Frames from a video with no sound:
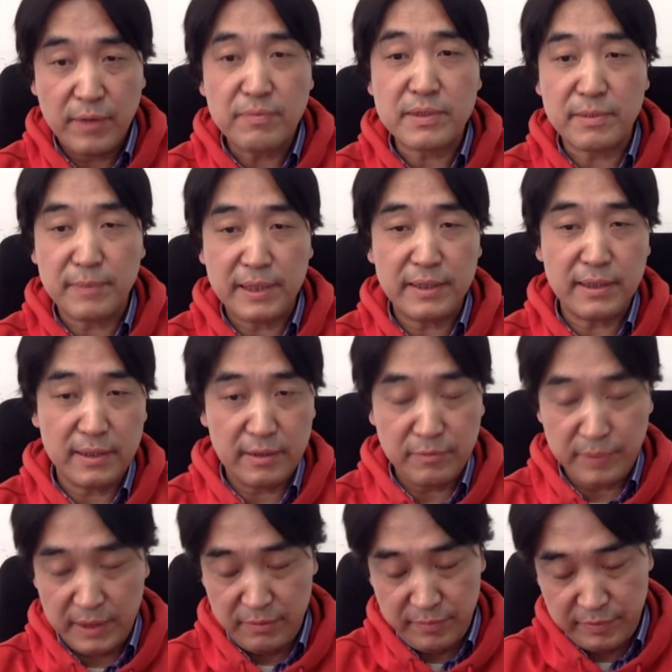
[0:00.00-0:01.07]

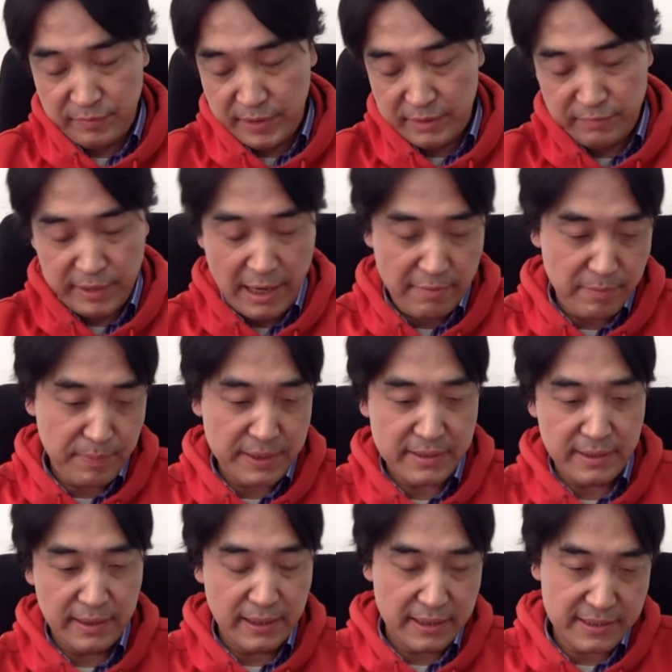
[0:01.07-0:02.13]
have
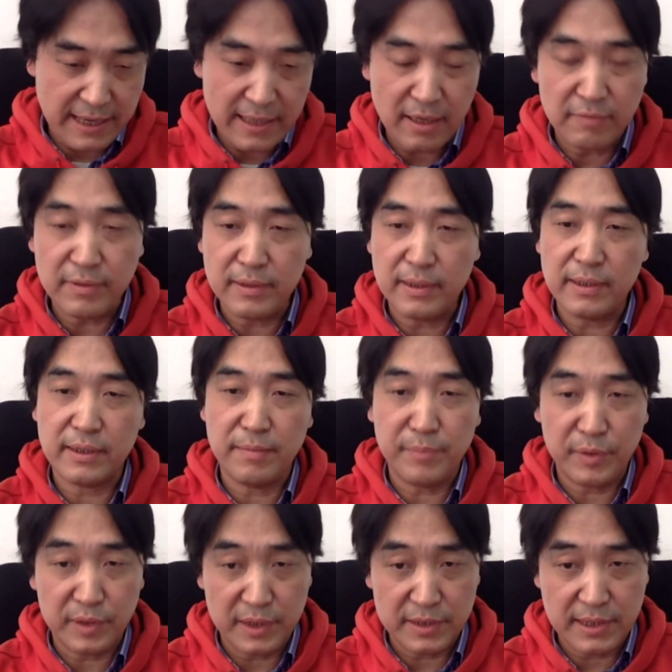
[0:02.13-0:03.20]
basically a set of
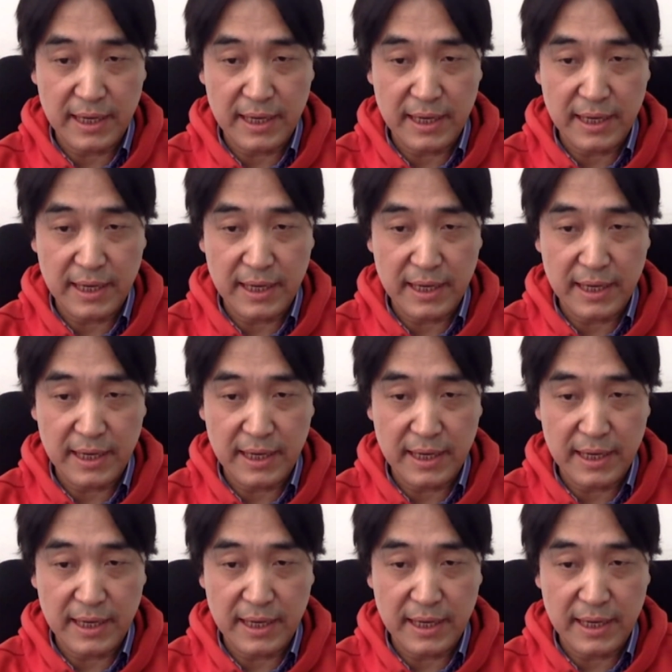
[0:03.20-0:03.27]
computers,